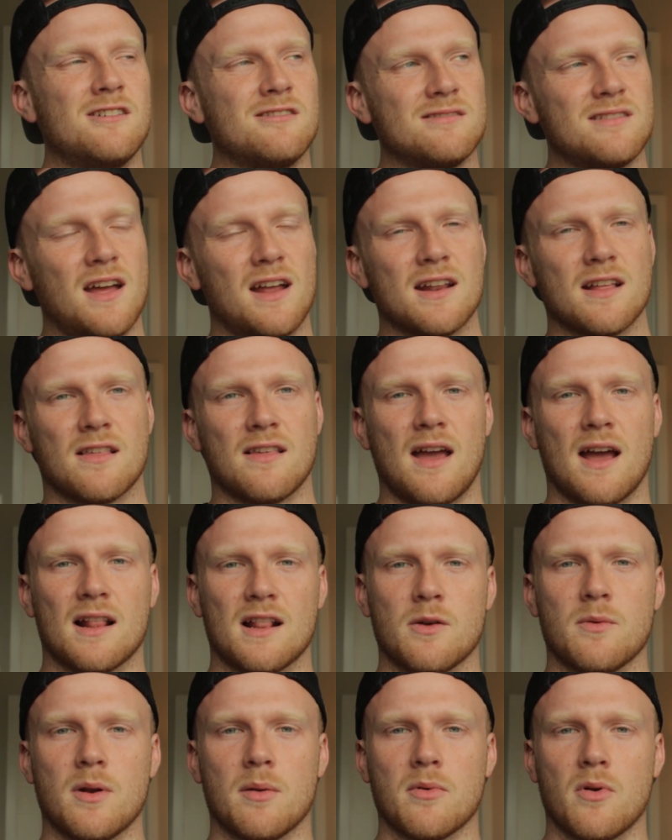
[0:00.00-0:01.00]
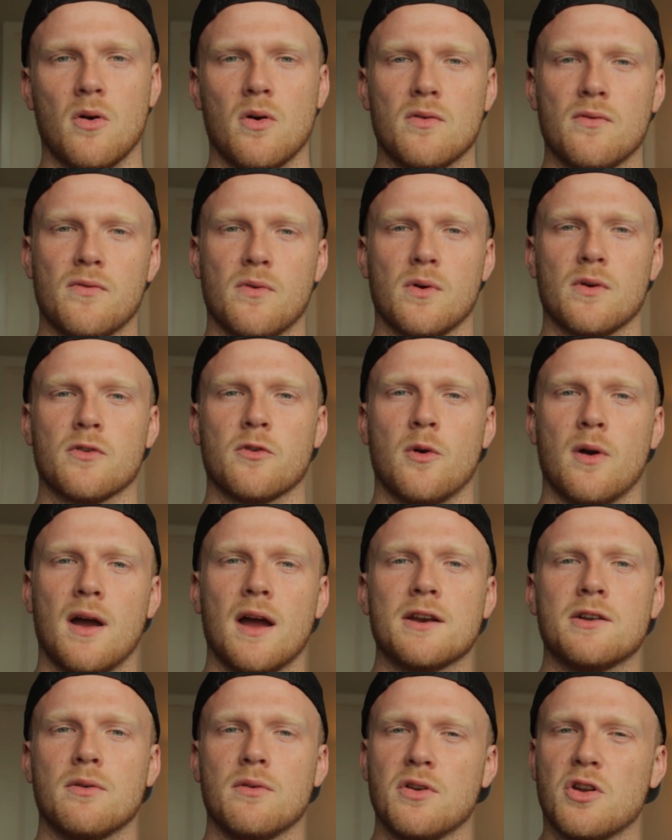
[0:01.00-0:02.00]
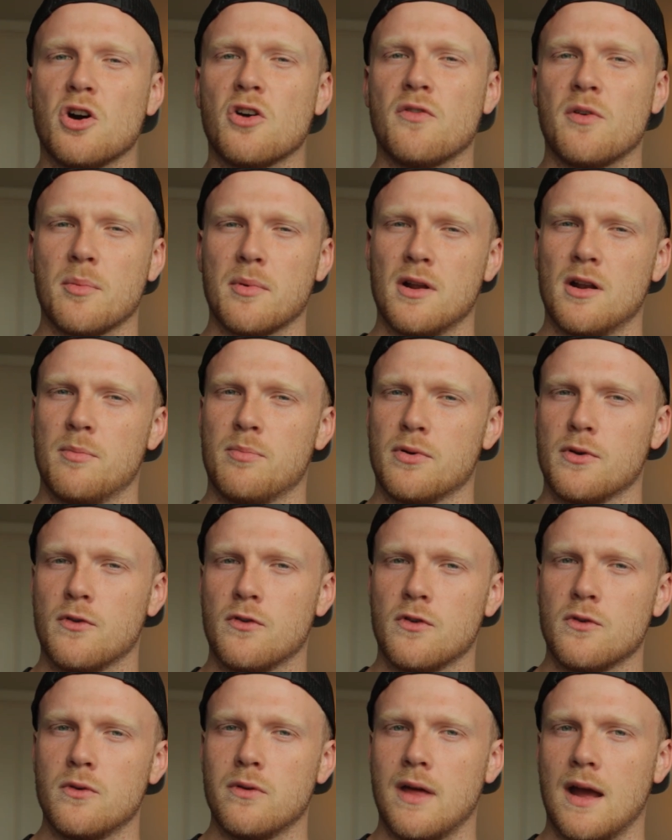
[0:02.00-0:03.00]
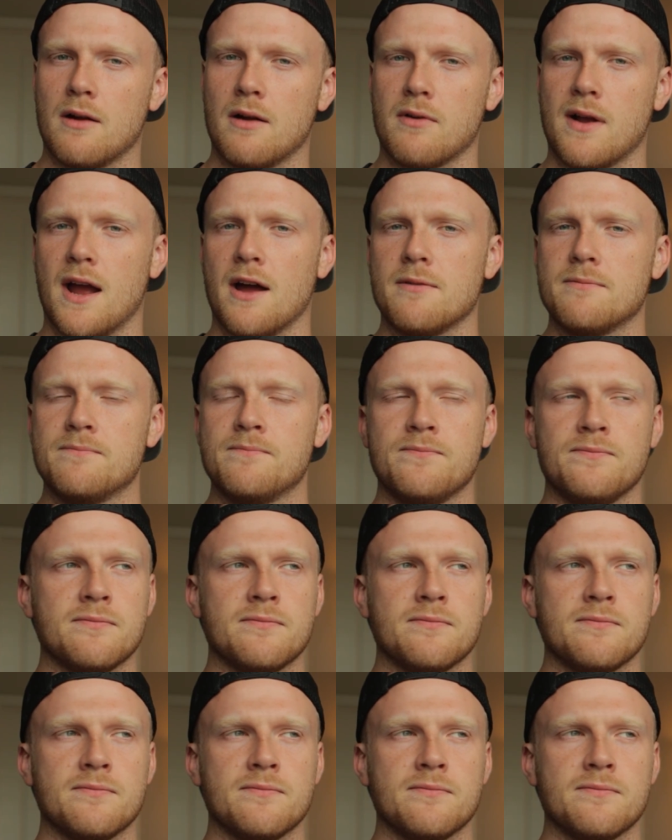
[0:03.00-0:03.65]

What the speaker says: not exactly what I'm going for, so I don't know if I'm going to pursue that route.